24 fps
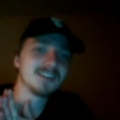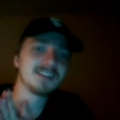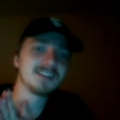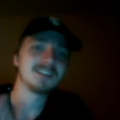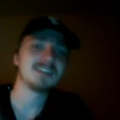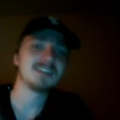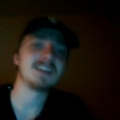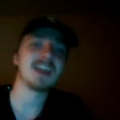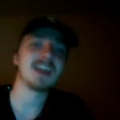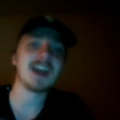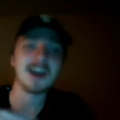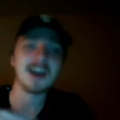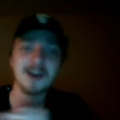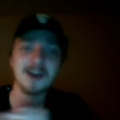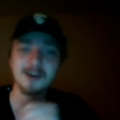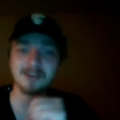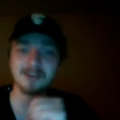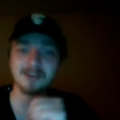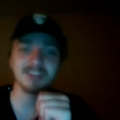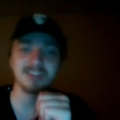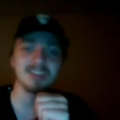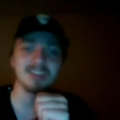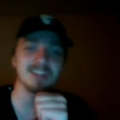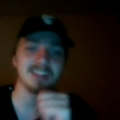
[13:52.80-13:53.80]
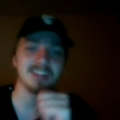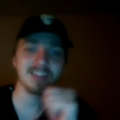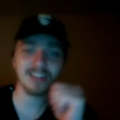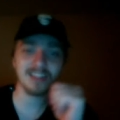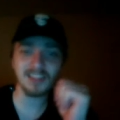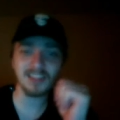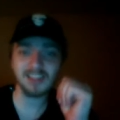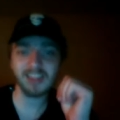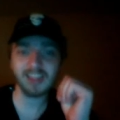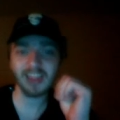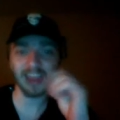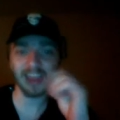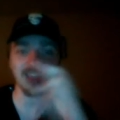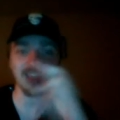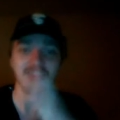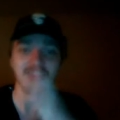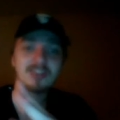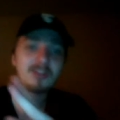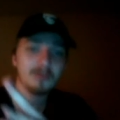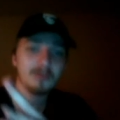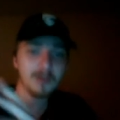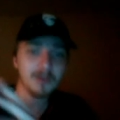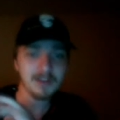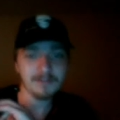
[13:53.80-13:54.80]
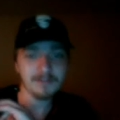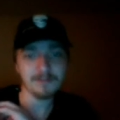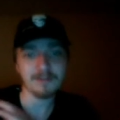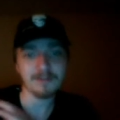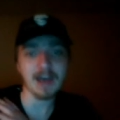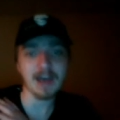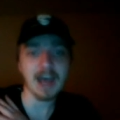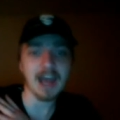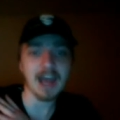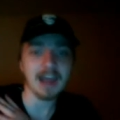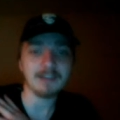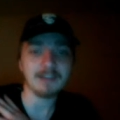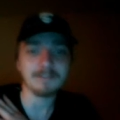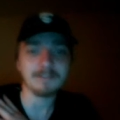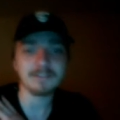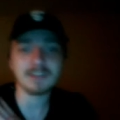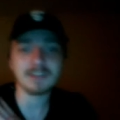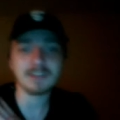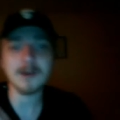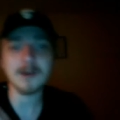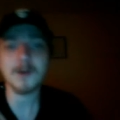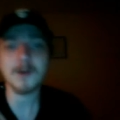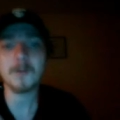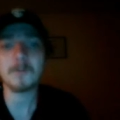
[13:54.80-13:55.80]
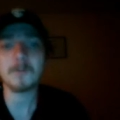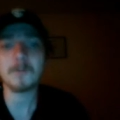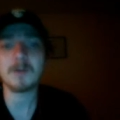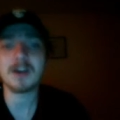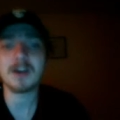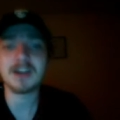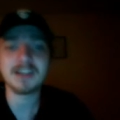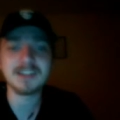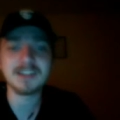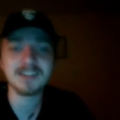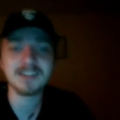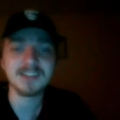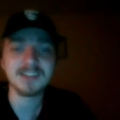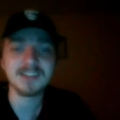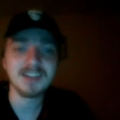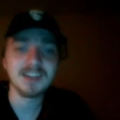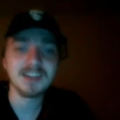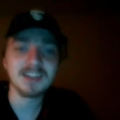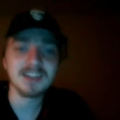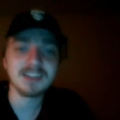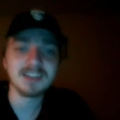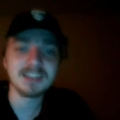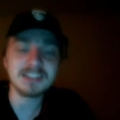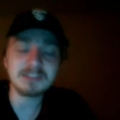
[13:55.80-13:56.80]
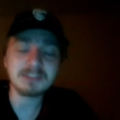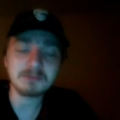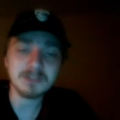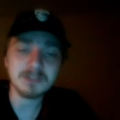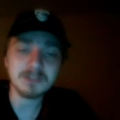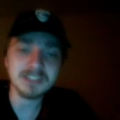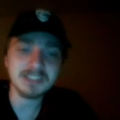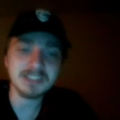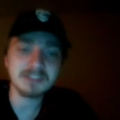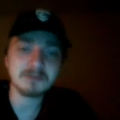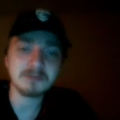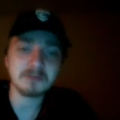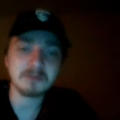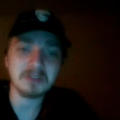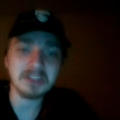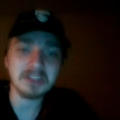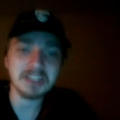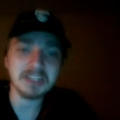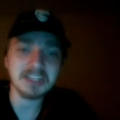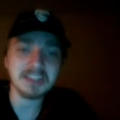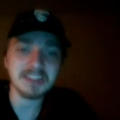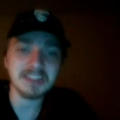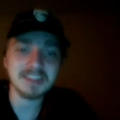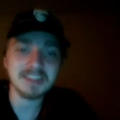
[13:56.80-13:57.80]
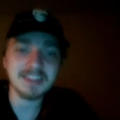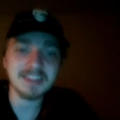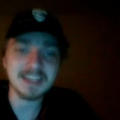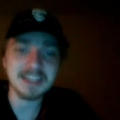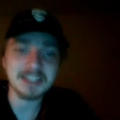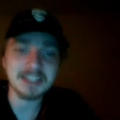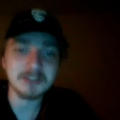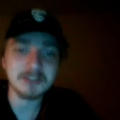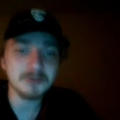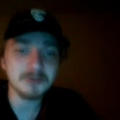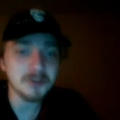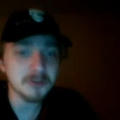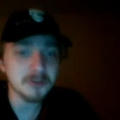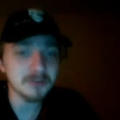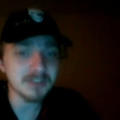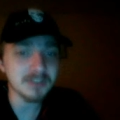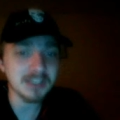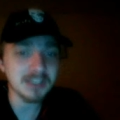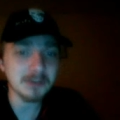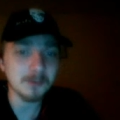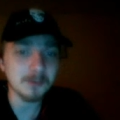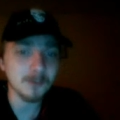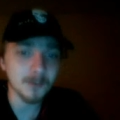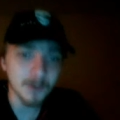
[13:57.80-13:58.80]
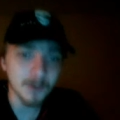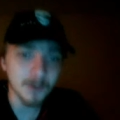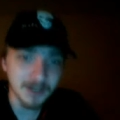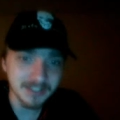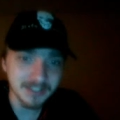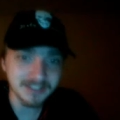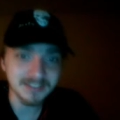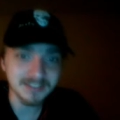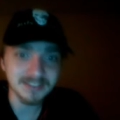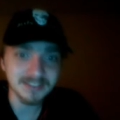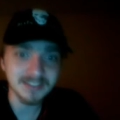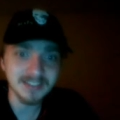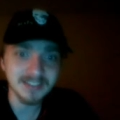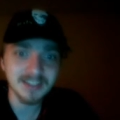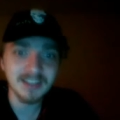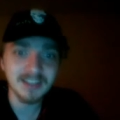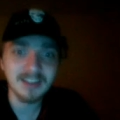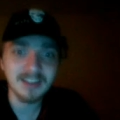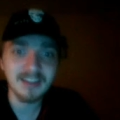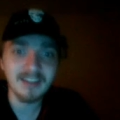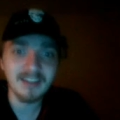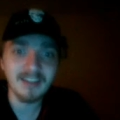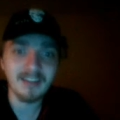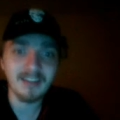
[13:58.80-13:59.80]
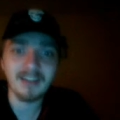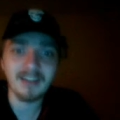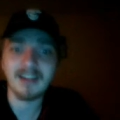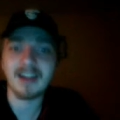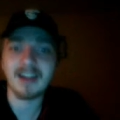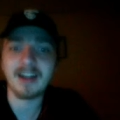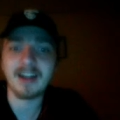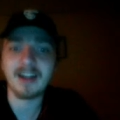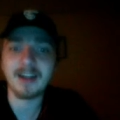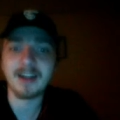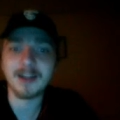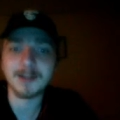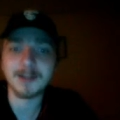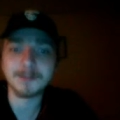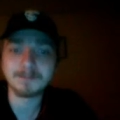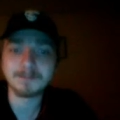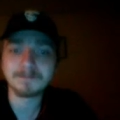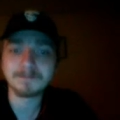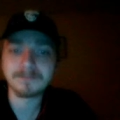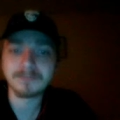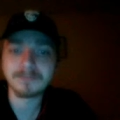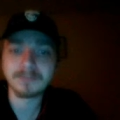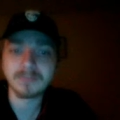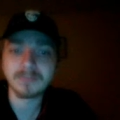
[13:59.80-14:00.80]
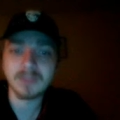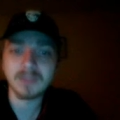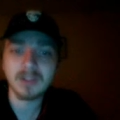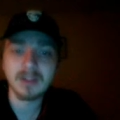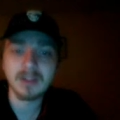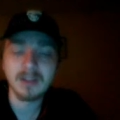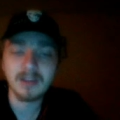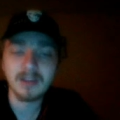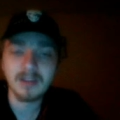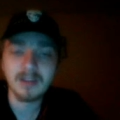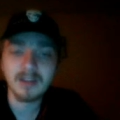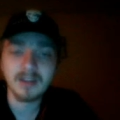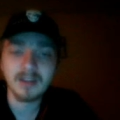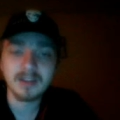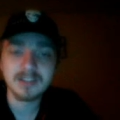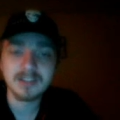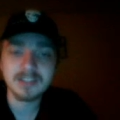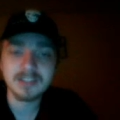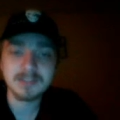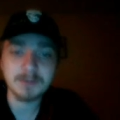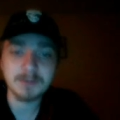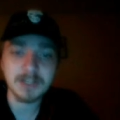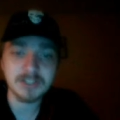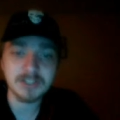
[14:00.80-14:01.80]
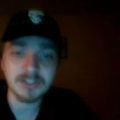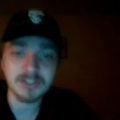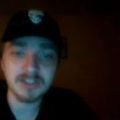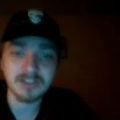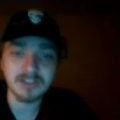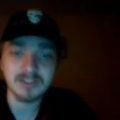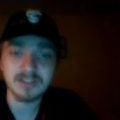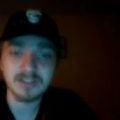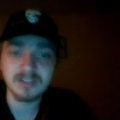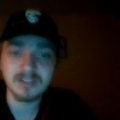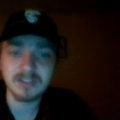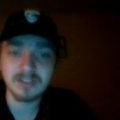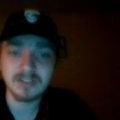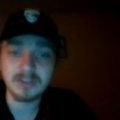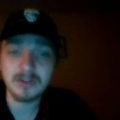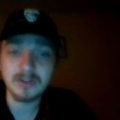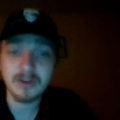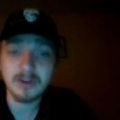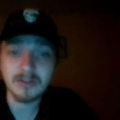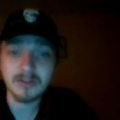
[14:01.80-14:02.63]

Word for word: Now, in 3.5, there was, this wasn't really a thing. You don't get one uh, special, you don't